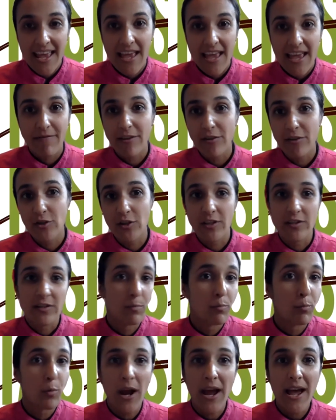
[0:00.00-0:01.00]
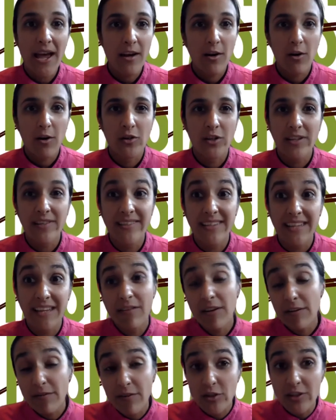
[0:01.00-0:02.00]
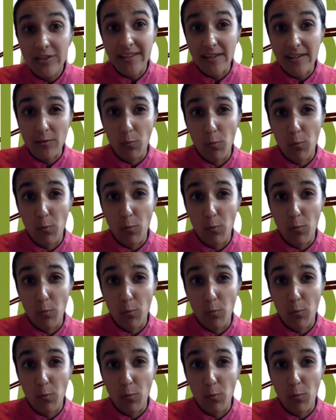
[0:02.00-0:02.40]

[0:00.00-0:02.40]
If it's just bread or just, even if it just says